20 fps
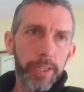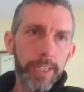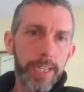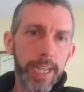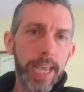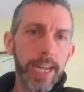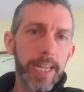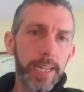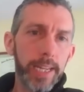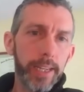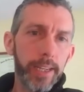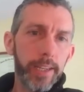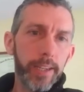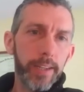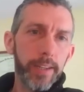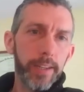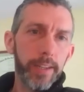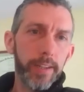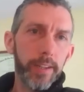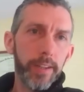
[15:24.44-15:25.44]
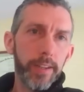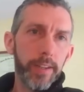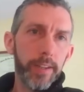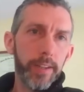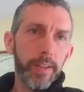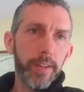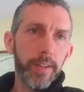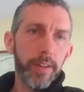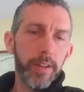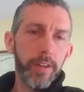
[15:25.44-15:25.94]
getting,
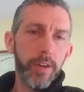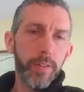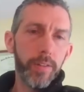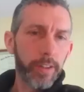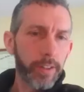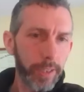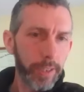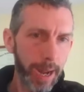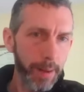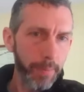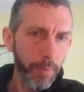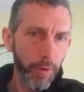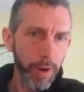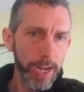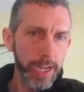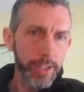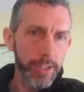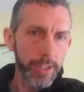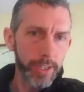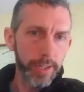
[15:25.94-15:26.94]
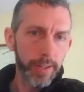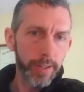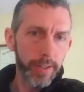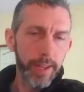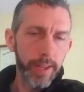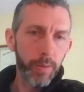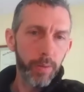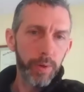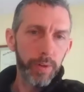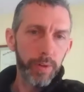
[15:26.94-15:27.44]
the collaboration
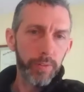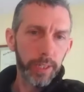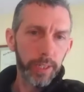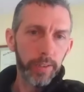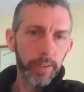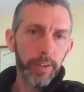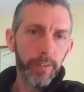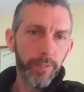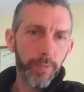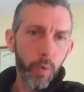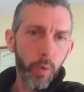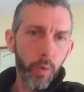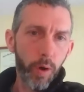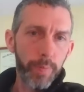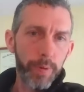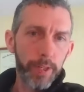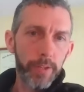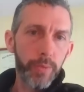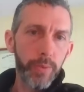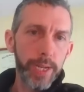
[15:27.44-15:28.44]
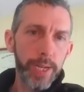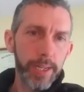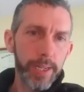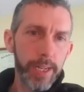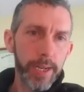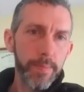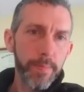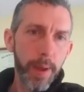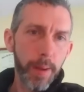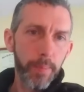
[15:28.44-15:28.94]
that we really look for between
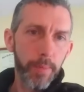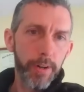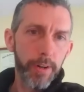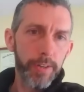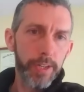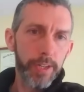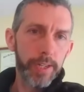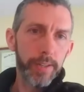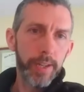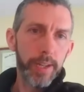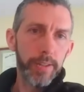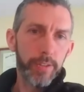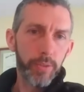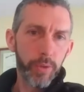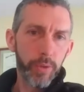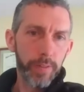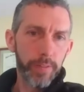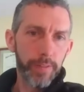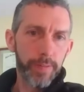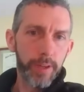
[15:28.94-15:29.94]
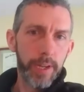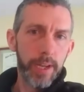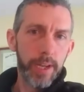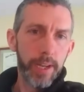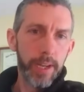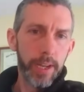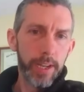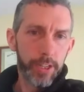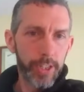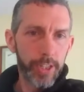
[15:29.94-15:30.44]
team members and sort of
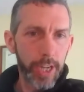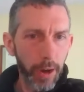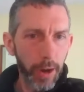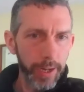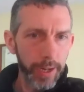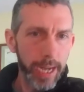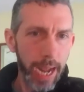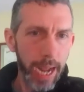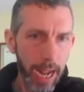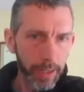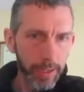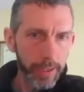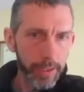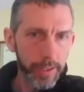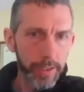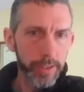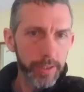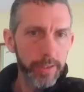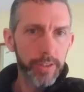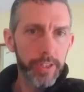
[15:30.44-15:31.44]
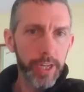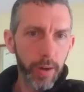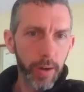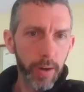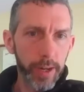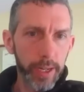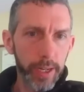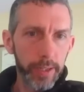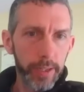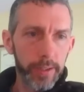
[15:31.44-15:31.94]
sharing knowledge,
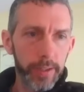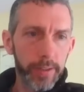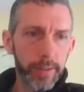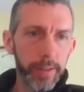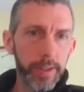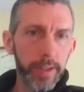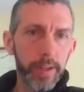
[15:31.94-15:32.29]
sharing,